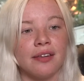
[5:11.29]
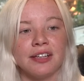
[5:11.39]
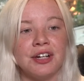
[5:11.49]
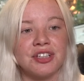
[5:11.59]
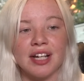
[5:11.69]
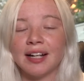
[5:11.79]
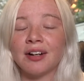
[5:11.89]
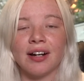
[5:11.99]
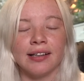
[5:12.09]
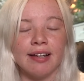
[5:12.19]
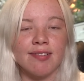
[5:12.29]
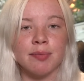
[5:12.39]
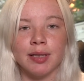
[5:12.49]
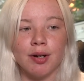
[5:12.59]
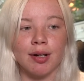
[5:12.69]
then you just kind of gotta leave
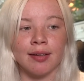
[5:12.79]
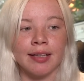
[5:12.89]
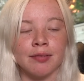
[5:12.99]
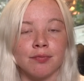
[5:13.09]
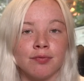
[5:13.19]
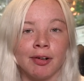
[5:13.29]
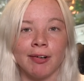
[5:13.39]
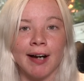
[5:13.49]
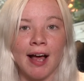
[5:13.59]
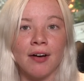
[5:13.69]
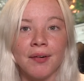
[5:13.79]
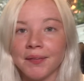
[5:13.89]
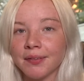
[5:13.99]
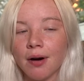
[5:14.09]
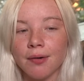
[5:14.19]
them alone and let them figure it out
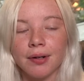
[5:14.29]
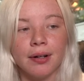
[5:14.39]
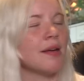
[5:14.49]
on their own.